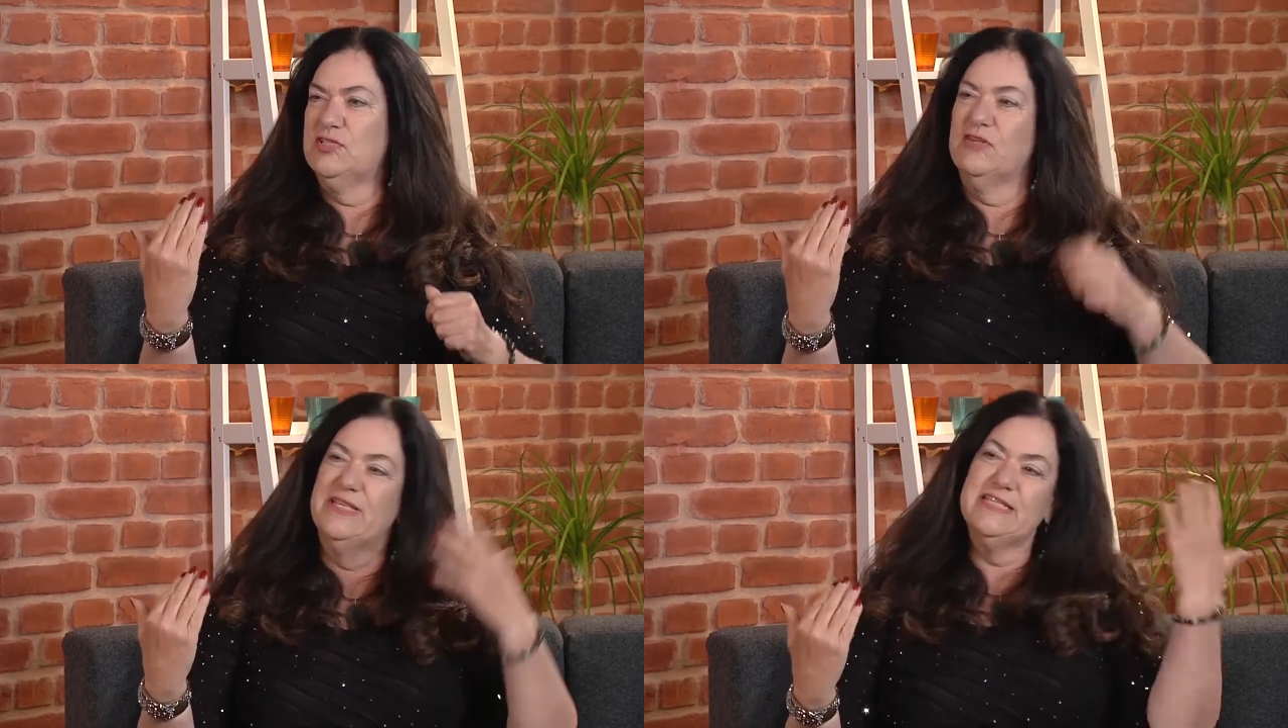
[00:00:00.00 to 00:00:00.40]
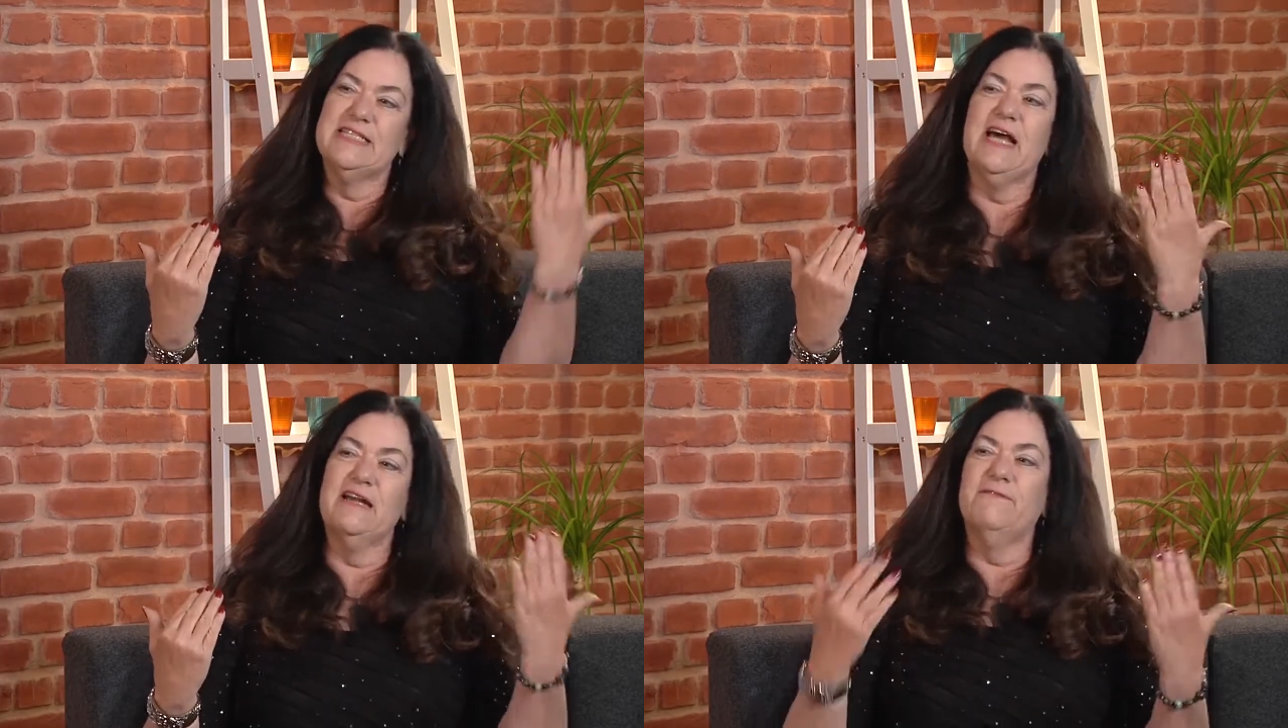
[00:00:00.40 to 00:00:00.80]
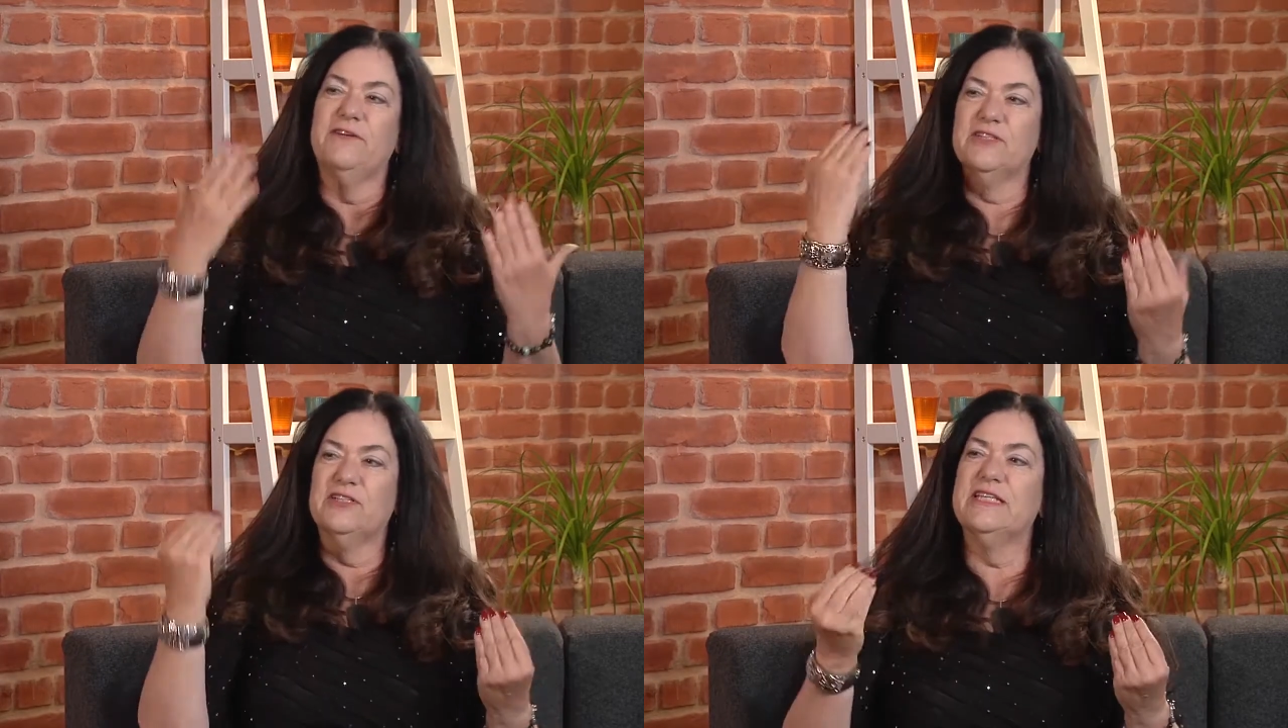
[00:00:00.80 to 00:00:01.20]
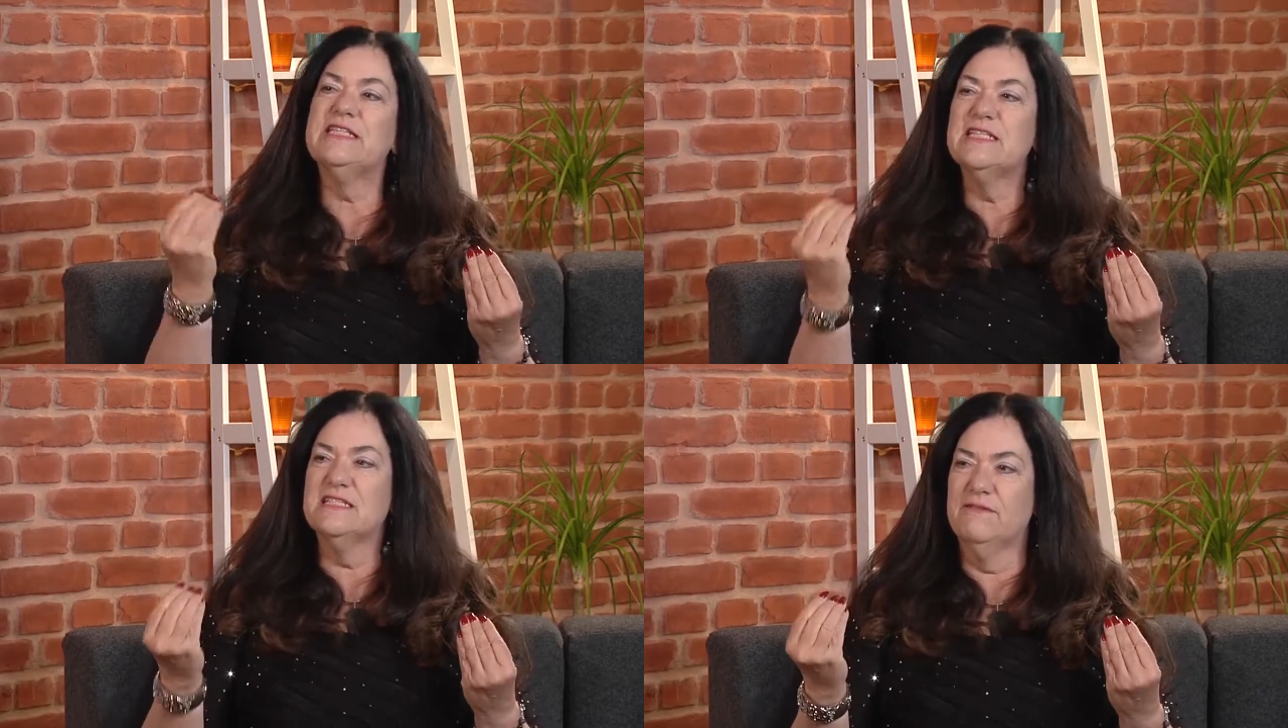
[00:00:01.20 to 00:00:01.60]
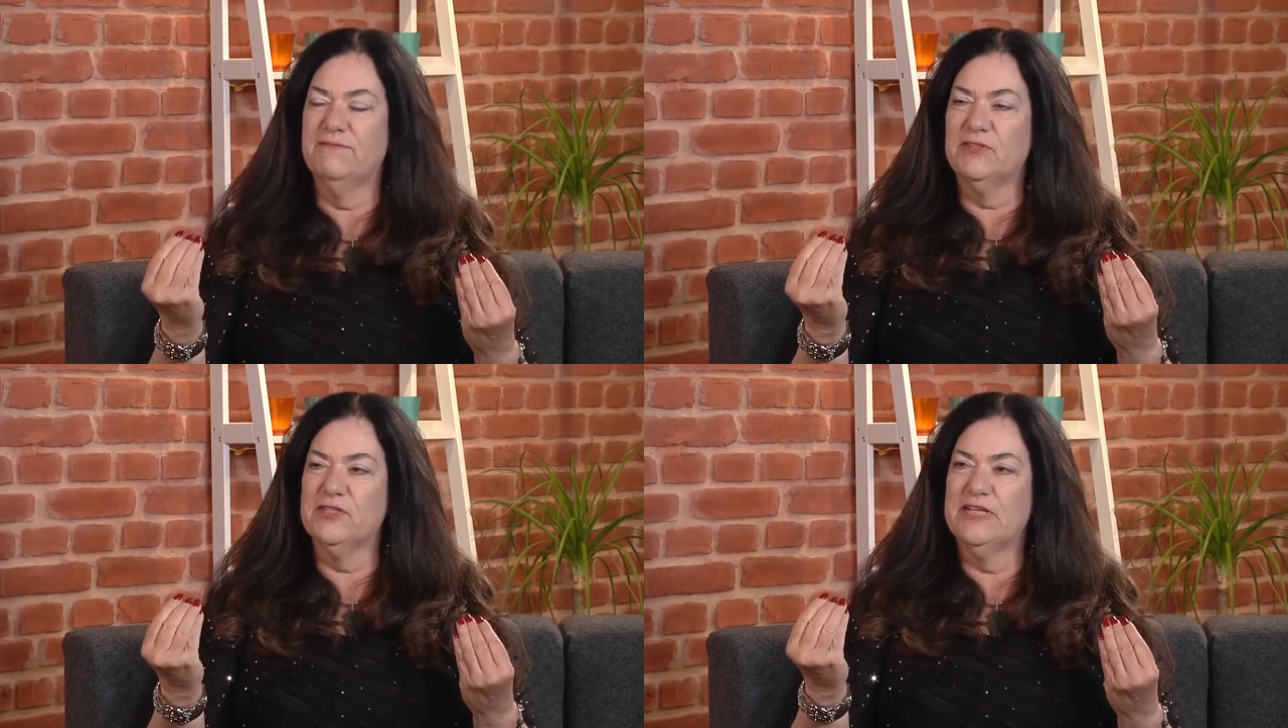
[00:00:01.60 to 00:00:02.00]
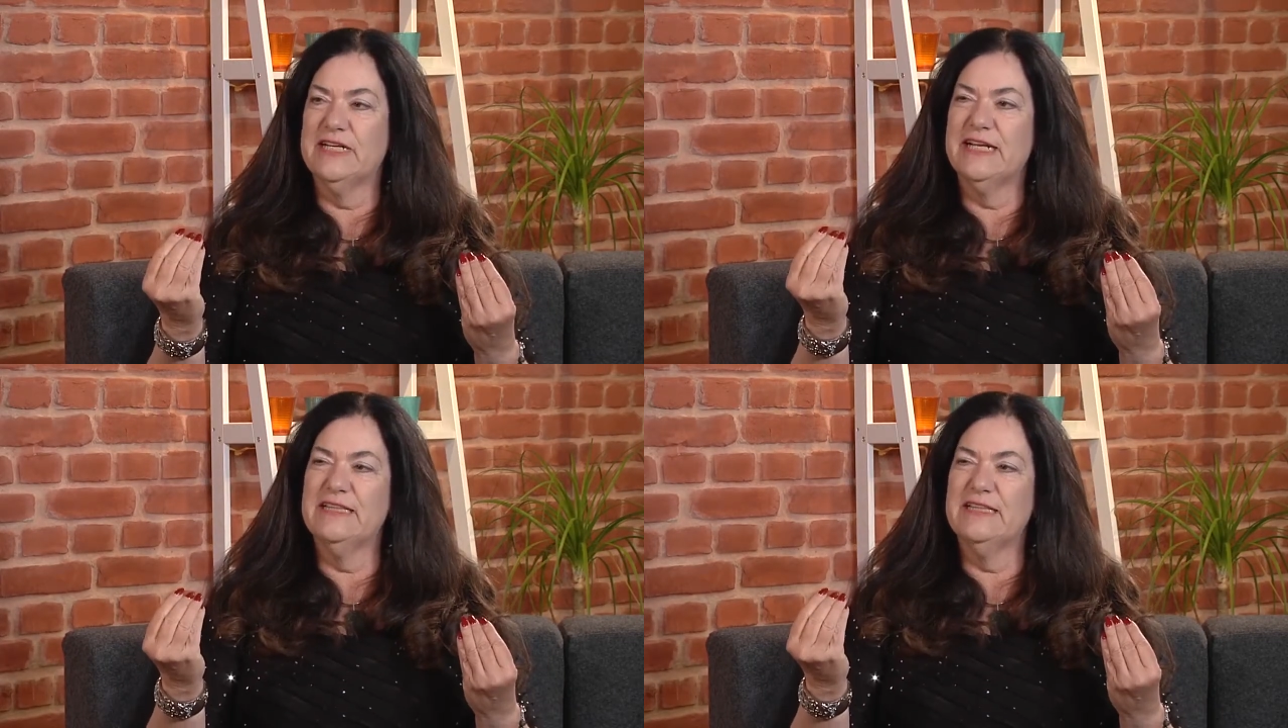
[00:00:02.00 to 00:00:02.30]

So this is unfiltered, this is the filtered in.